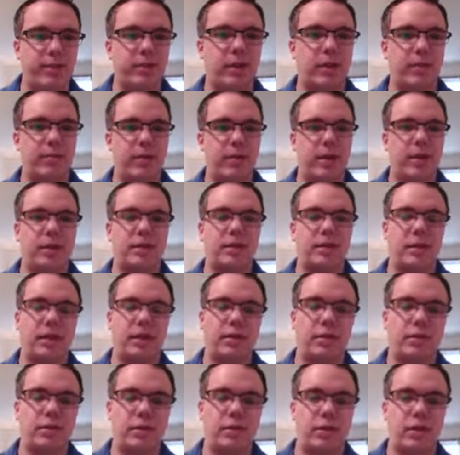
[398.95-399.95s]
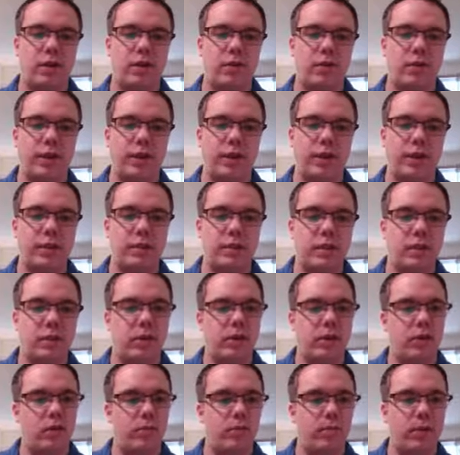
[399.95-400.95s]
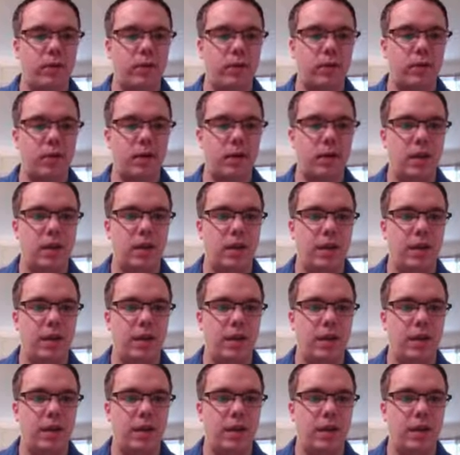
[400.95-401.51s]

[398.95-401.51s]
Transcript: I'm going to pause here so you can write this in your notebook.